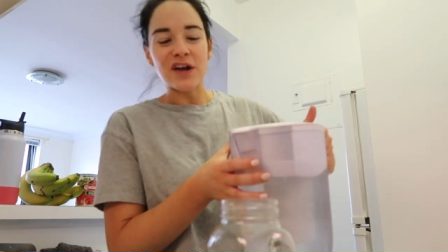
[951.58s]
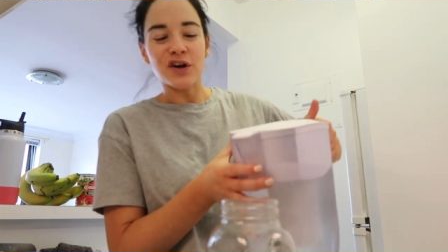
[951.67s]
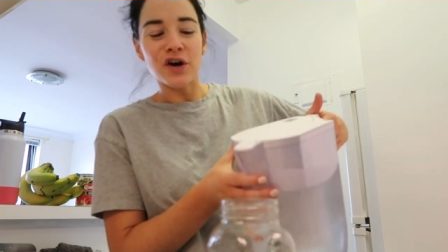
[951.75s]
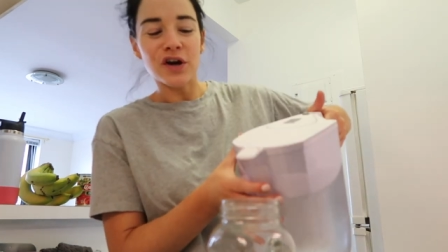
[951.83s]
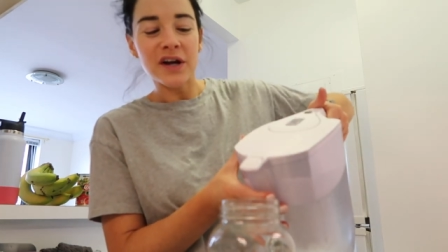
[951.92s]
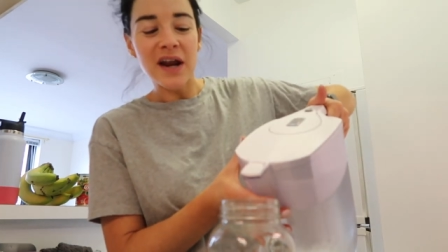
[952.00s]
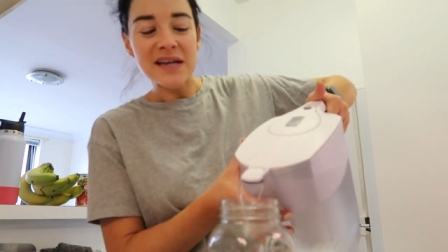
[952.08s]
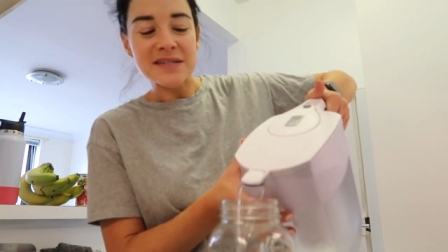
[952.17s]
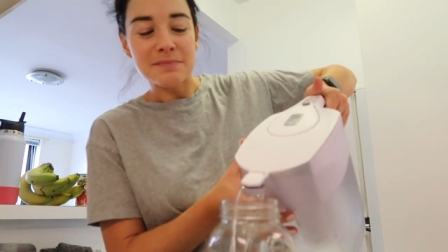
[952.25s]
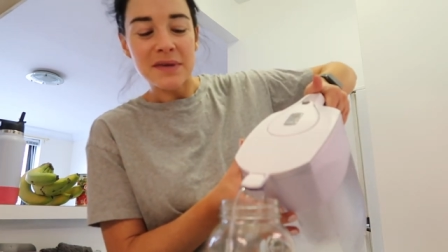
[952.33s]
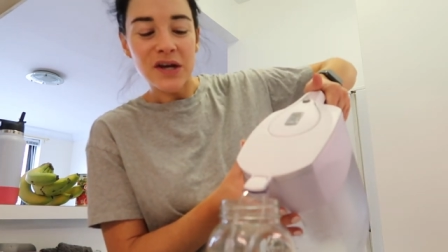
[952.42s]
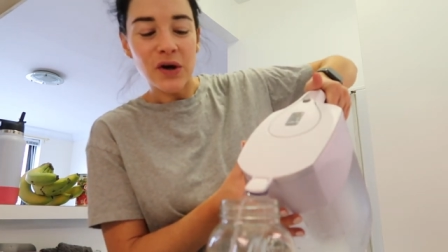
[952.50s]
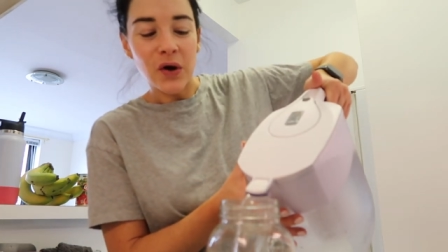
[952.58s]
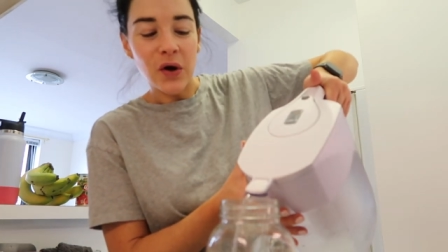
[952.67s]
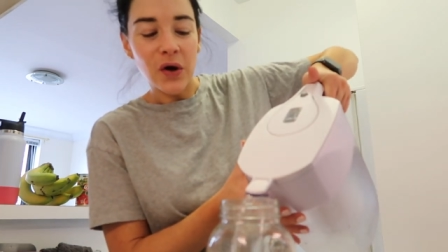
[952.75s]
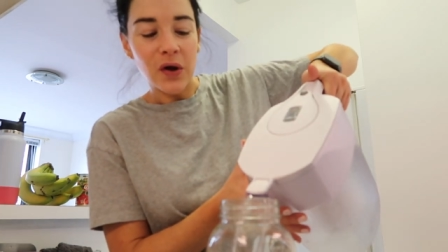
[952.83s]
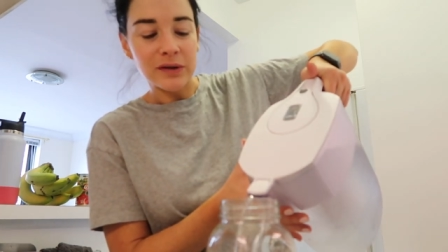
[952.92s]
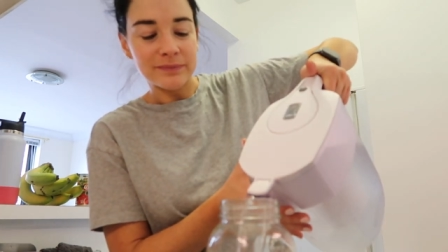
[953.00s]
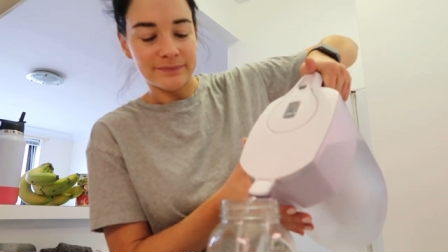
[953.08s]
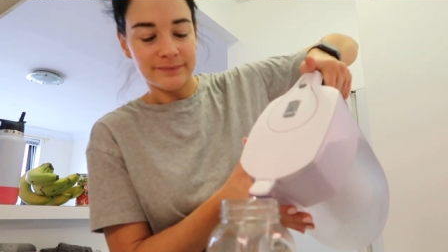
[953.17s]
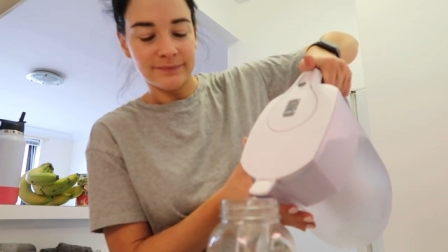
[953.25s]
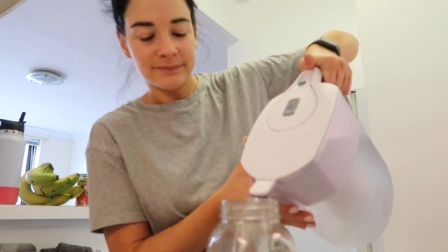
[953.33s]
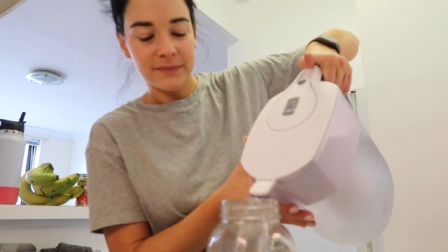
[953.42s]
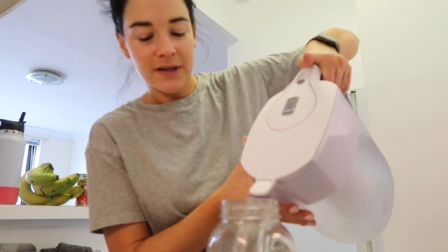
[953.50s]
I cook a nice meal,
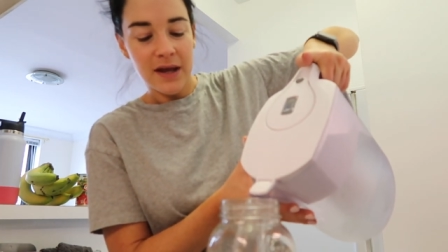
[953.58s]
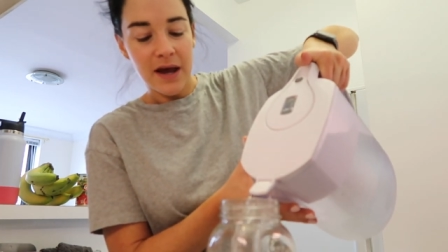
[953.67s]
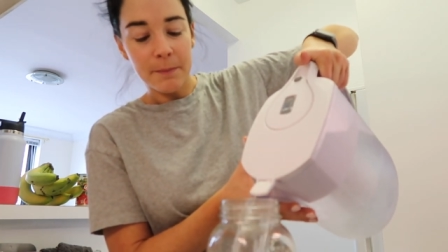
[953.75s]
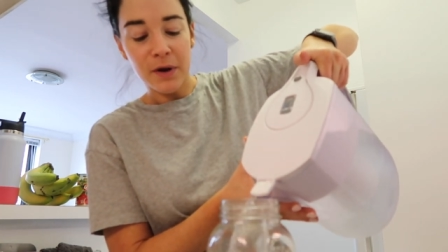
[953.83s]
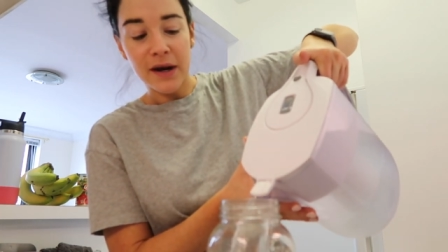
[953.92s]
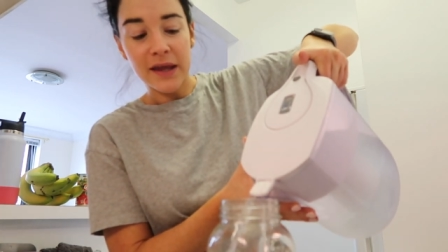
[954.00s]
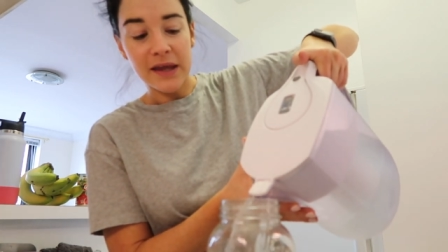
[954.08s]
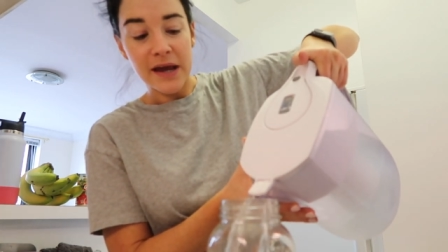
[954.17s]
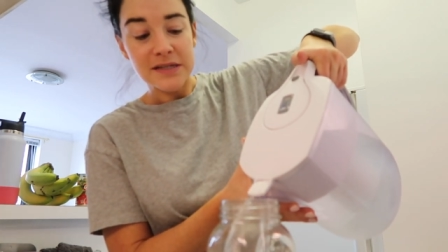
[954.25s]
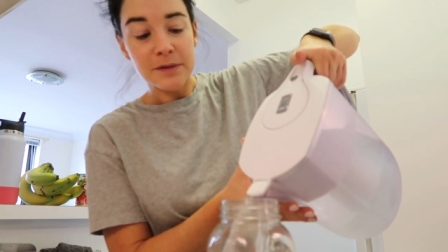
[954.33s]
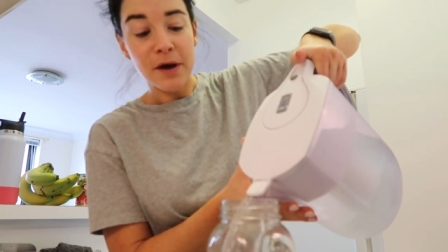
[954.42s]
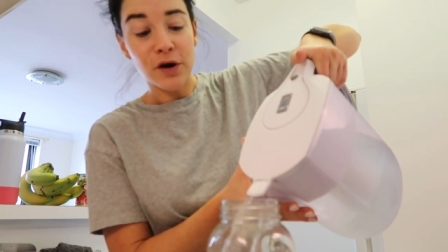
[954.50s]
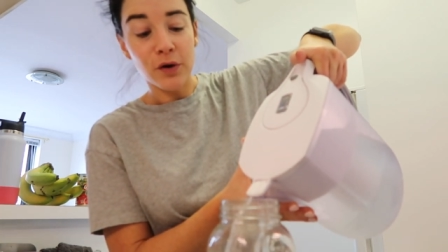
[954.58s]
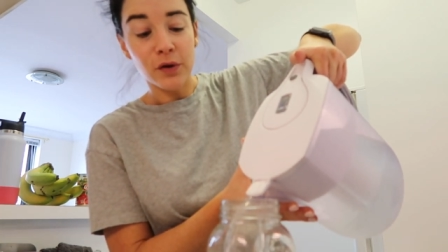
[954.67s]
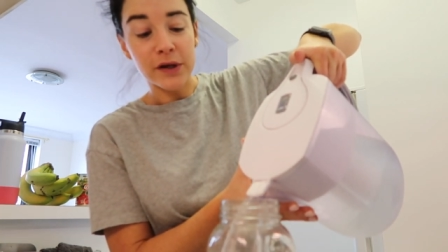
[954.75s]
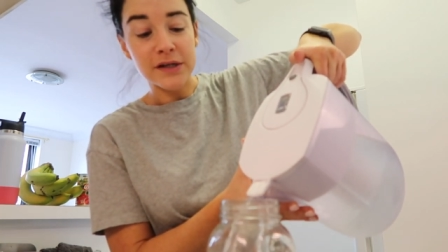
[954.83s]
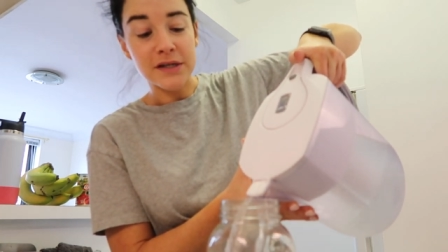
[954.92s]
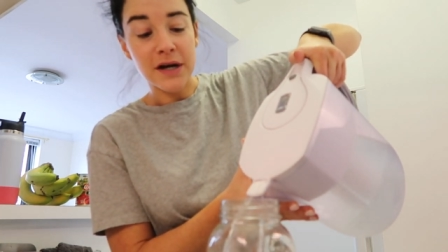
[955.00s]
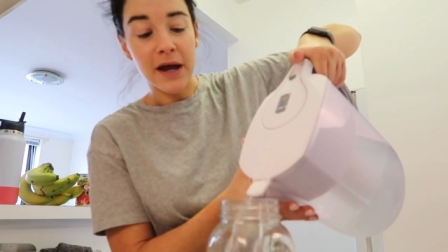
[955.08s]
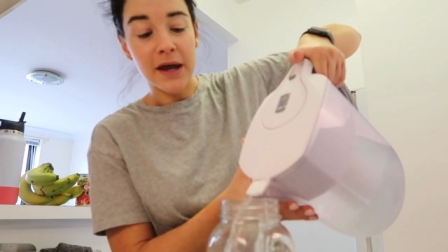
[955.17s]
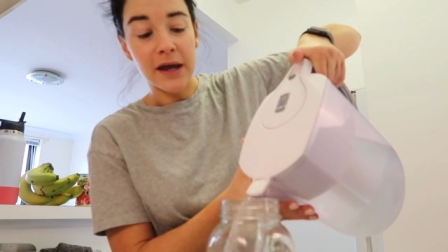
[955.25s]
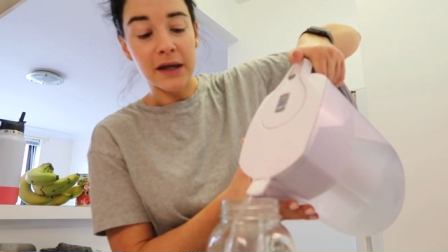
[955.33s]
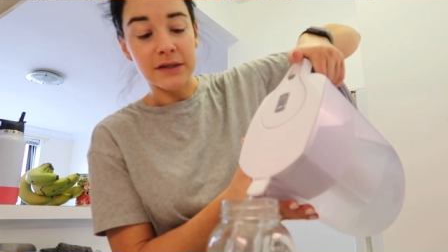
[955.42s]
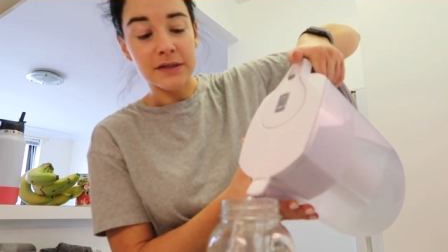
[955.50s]
I'm gonna get to bed early
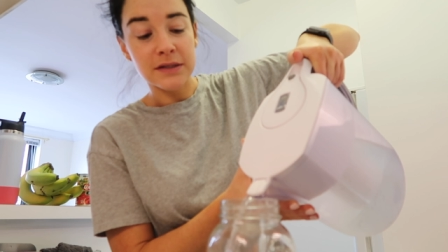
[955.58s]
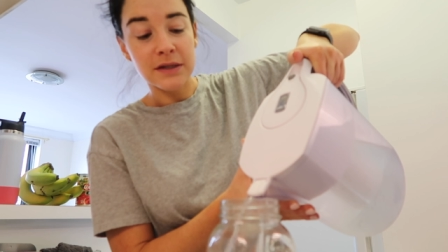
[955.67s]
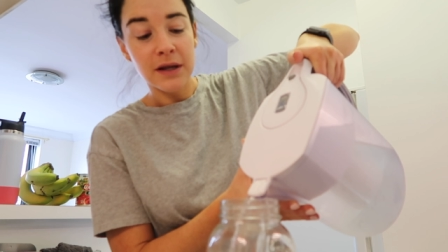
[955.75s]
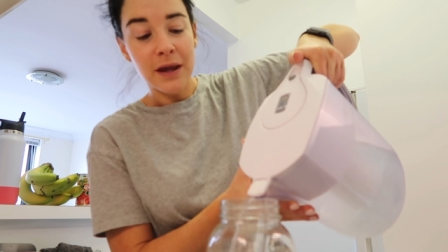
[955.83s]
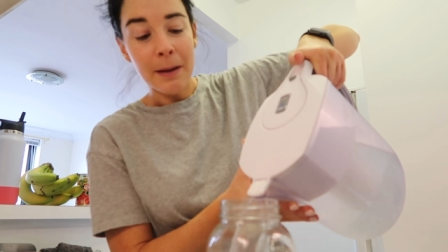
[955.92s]
tonight.